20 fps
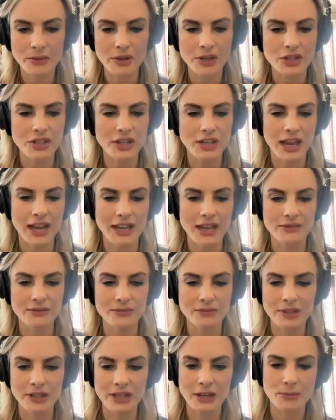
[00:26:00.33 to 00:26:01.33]
which he
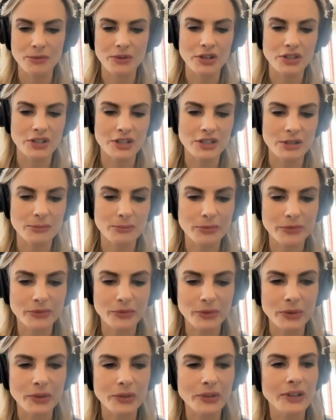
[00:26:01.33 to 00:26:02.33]
hadn't really appreciated
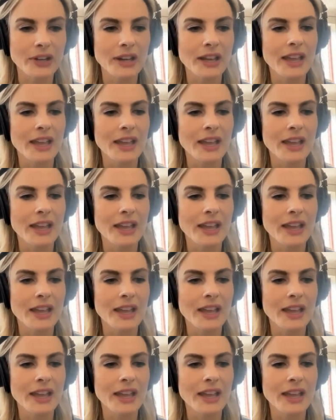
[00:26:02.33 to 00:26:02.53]
before.